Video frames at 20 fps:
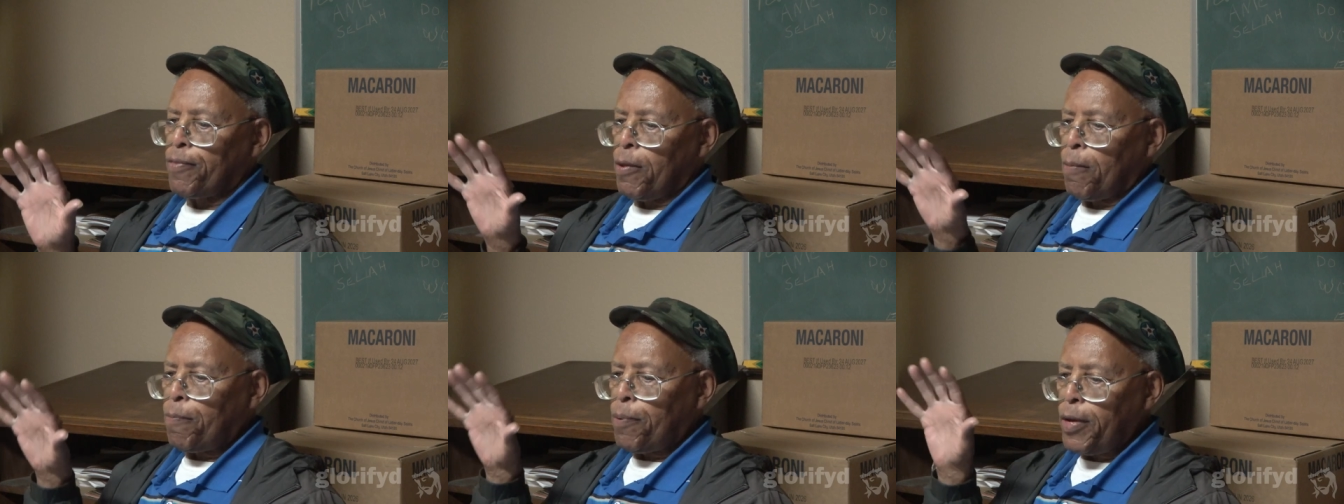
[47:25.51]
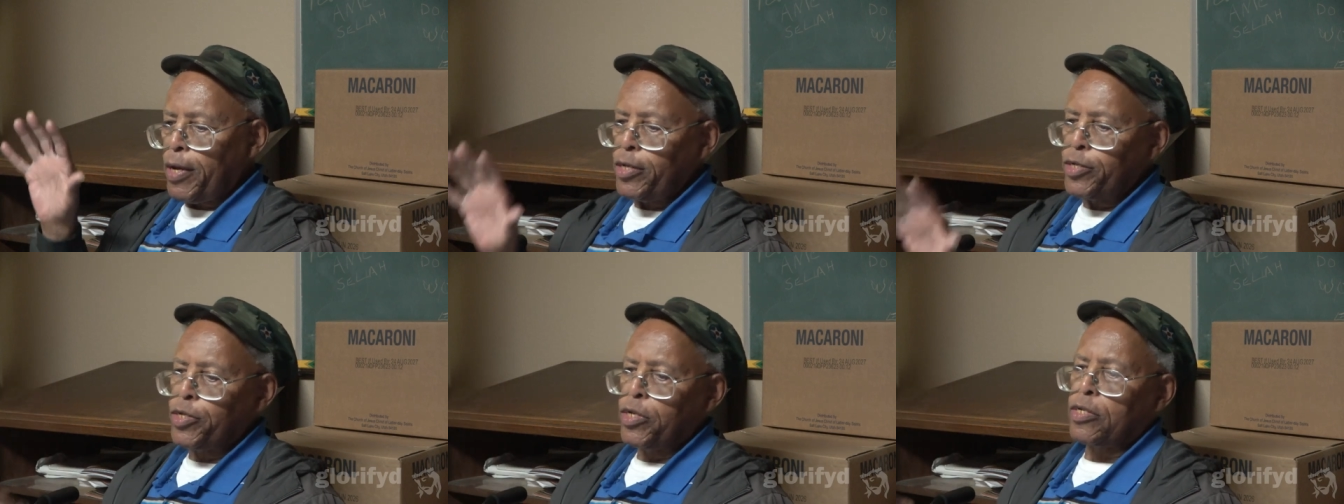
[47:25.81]
the
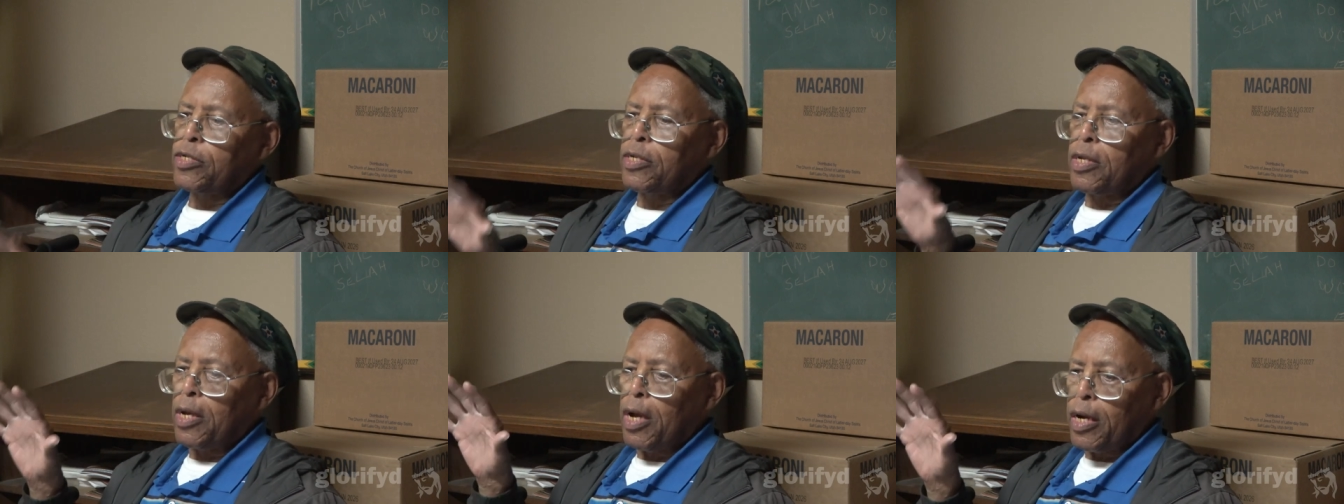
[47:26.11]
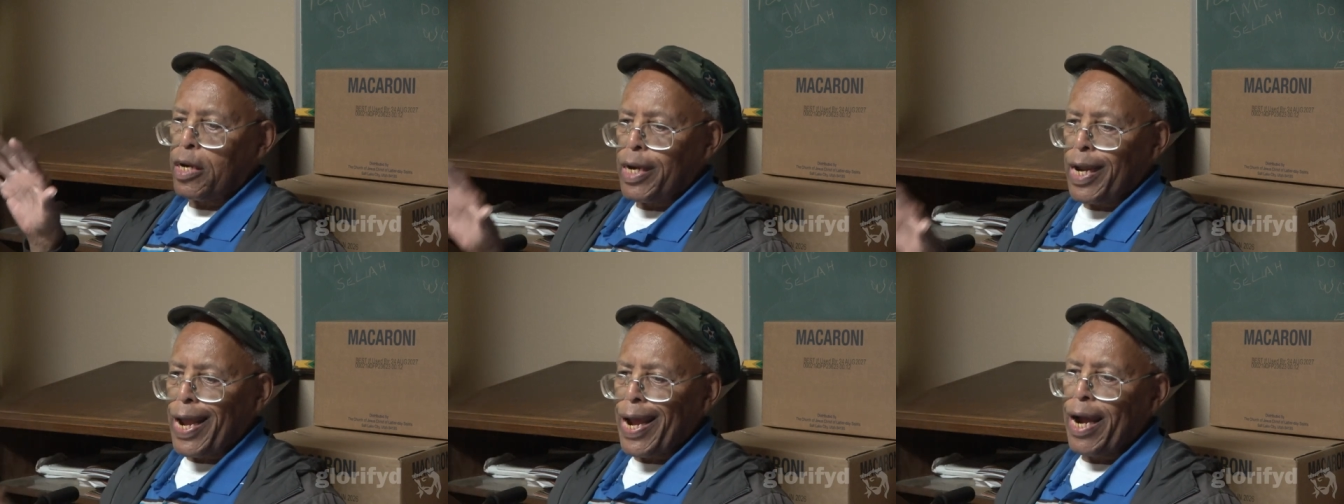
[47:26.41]
pieces
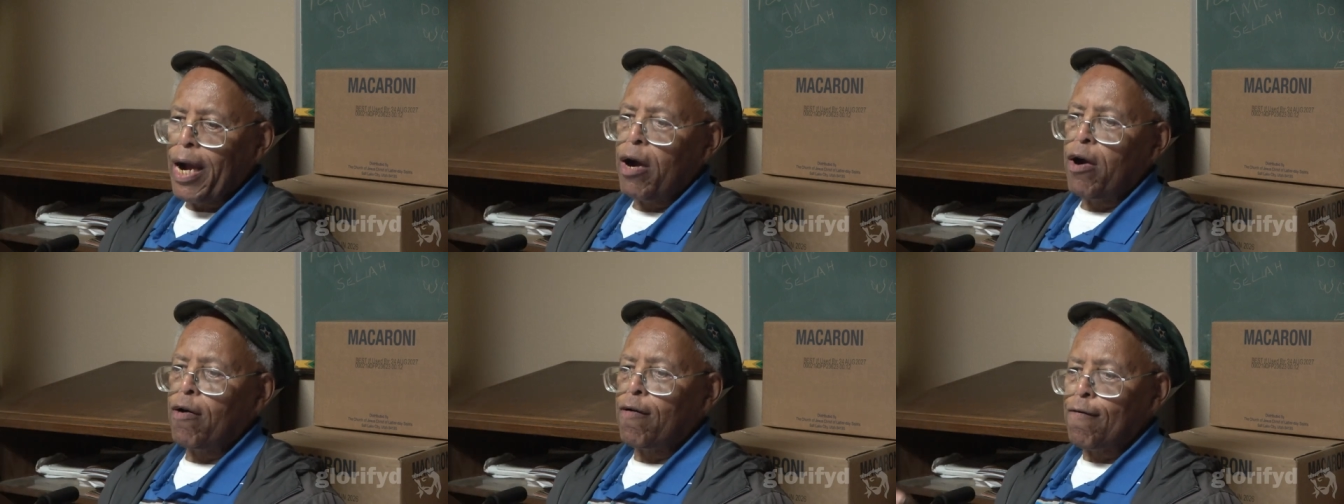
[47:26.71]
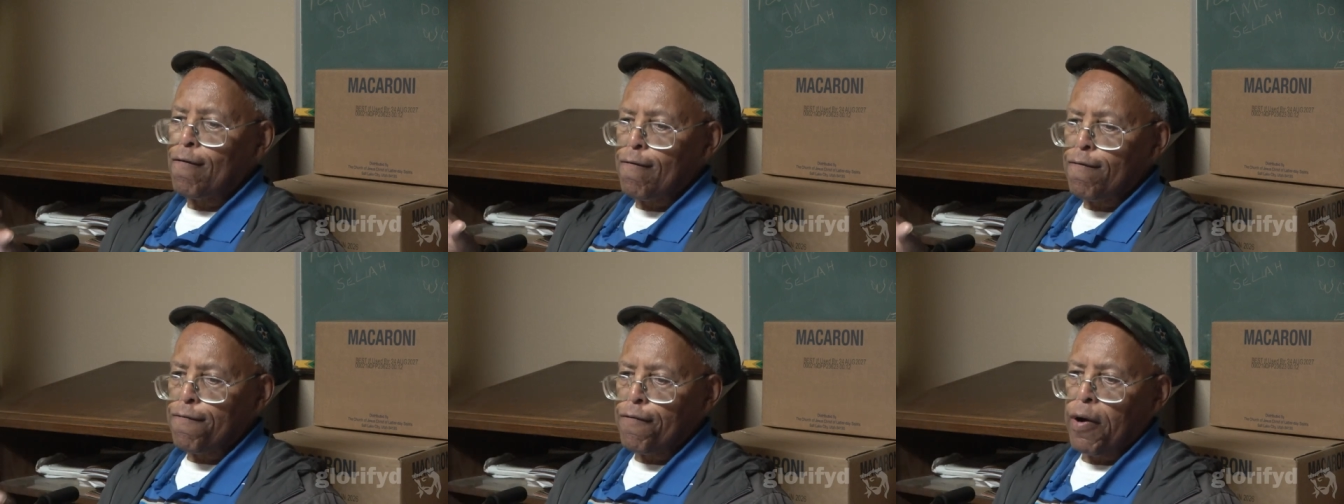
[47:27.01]
are now
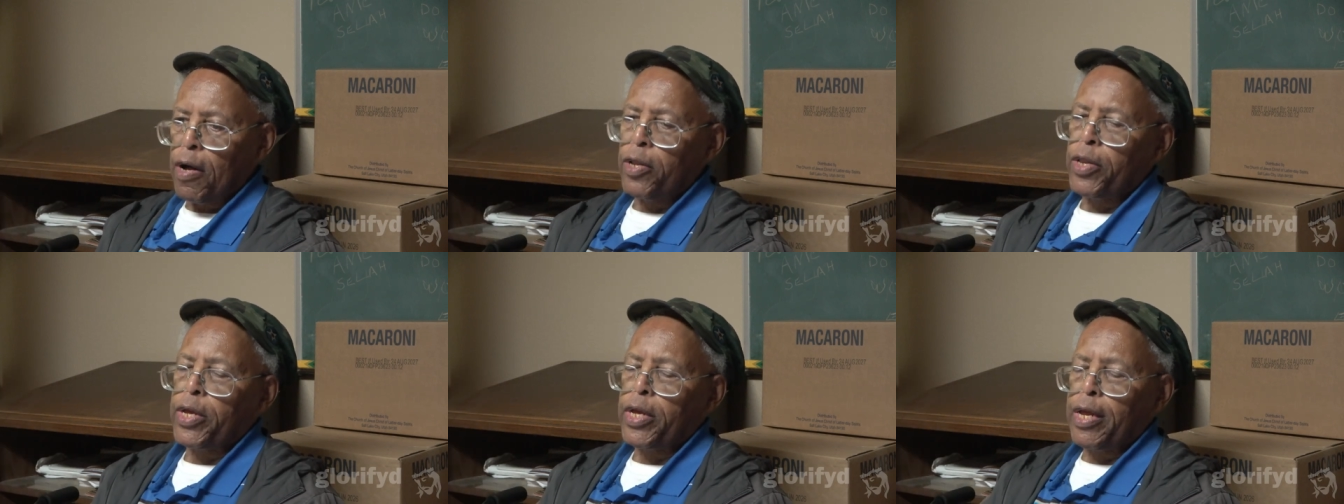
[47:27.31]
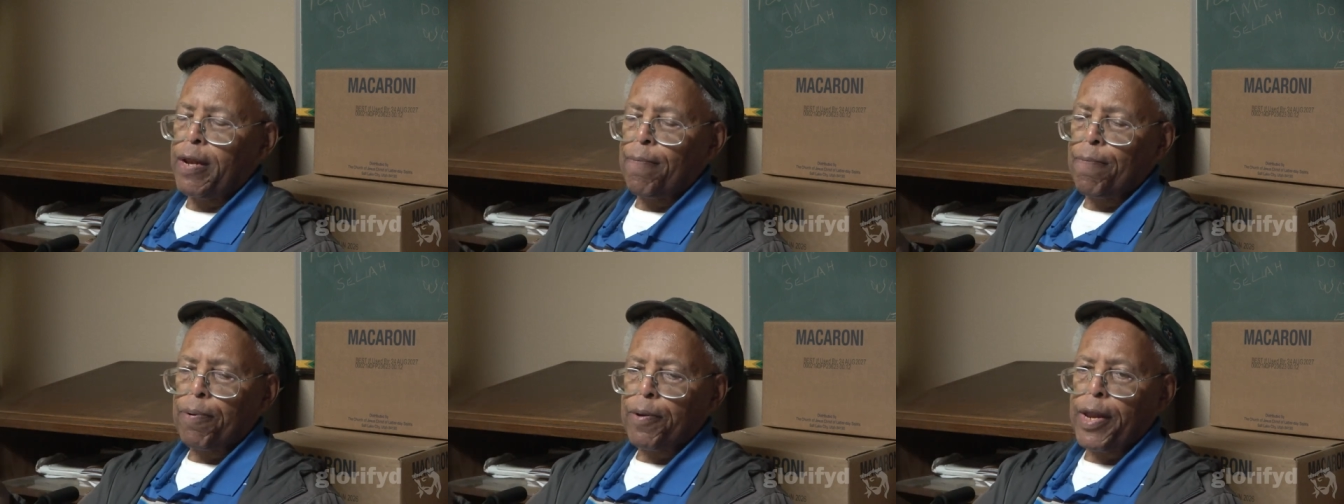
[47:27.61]
falling
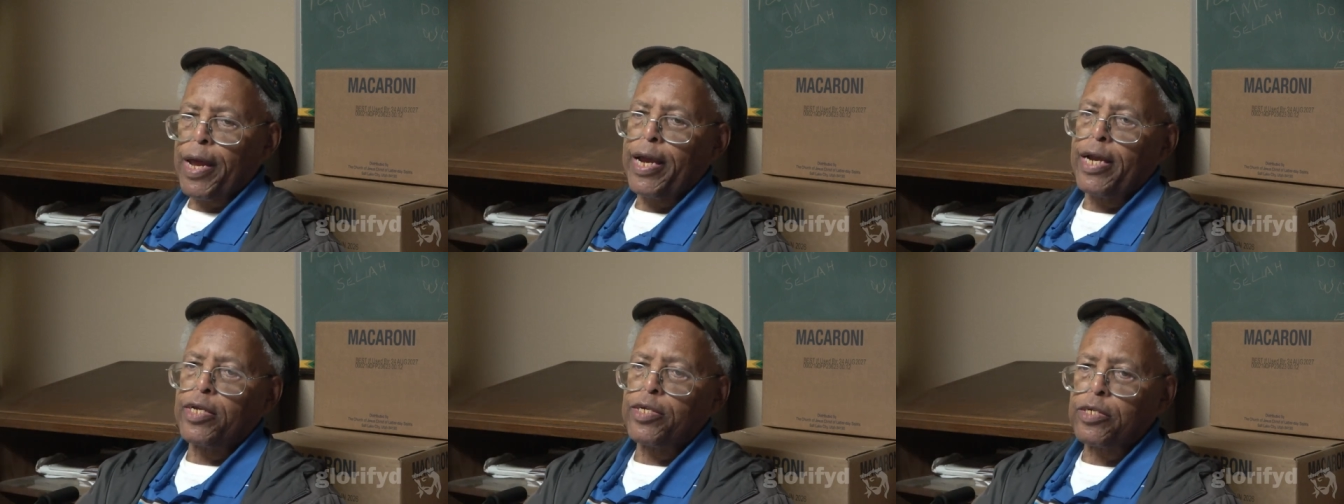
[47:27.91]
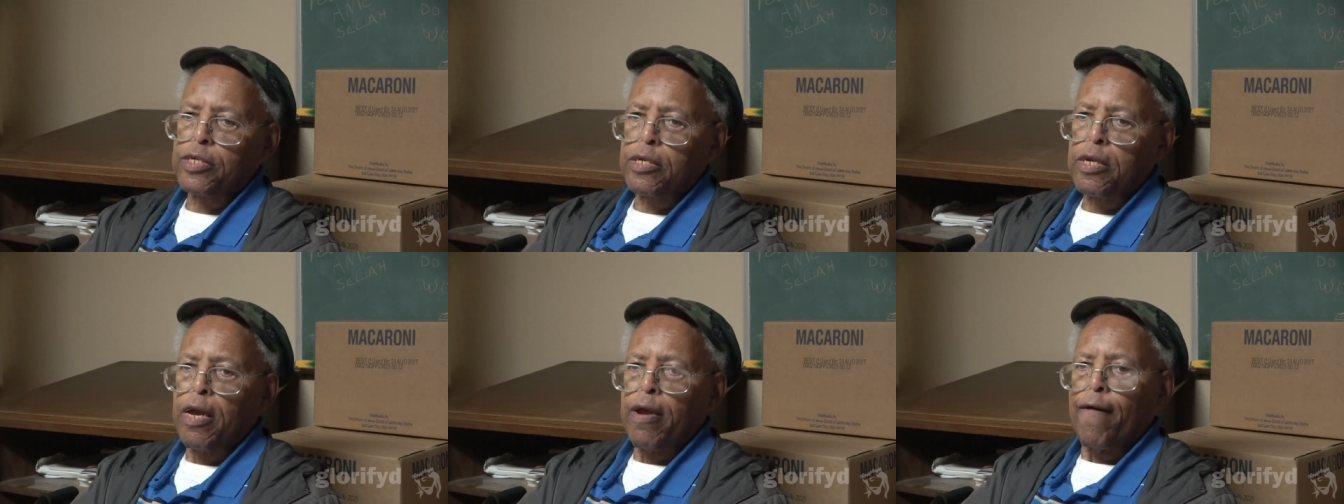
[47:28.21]
in
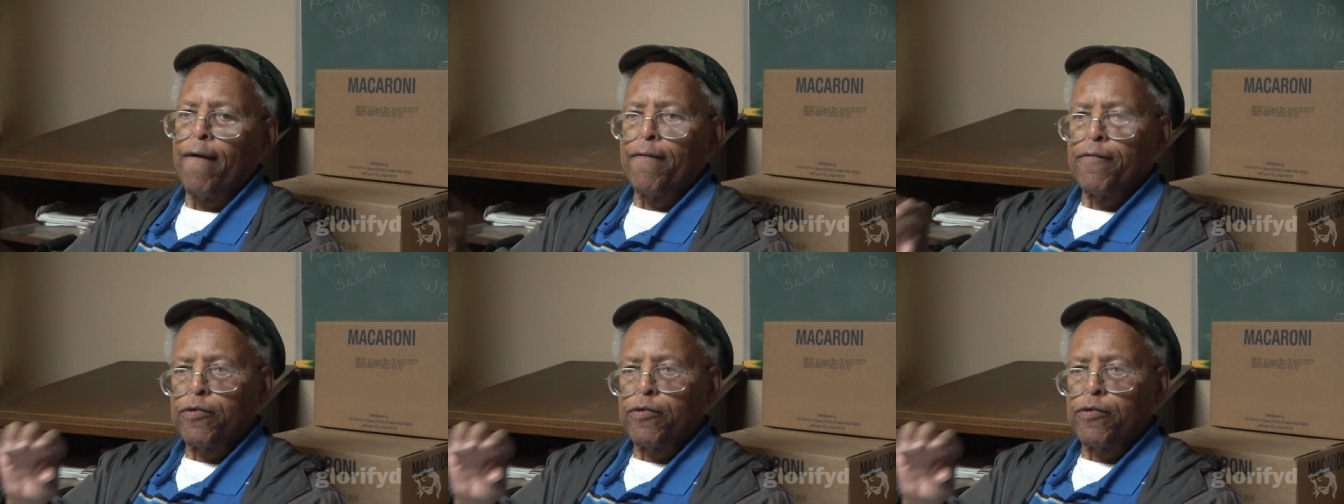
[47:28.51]
place